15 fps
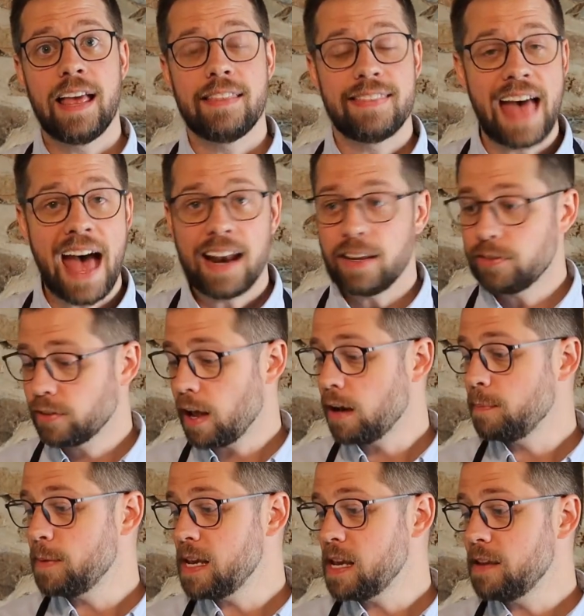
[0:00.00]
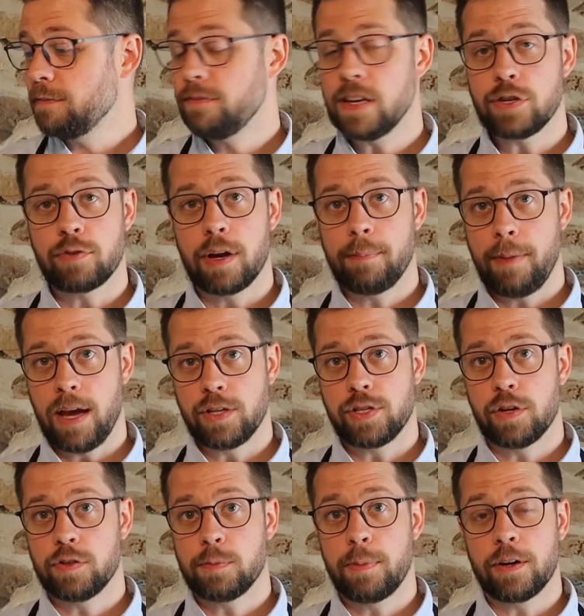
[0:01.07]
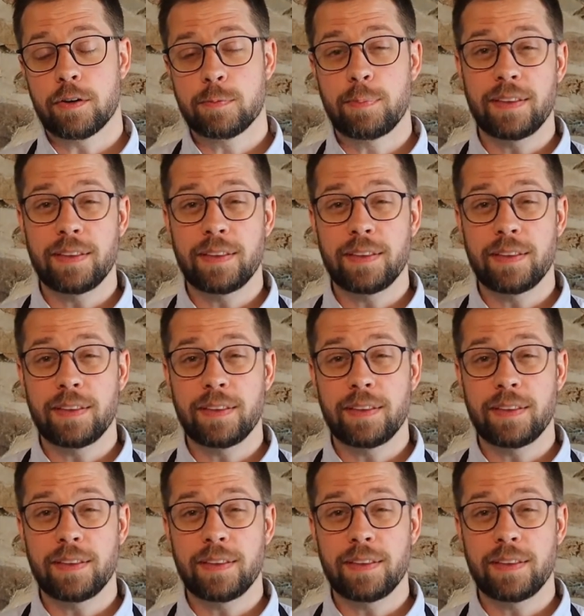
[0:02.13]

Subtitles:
That is going to be featuring Peychaud's bitters,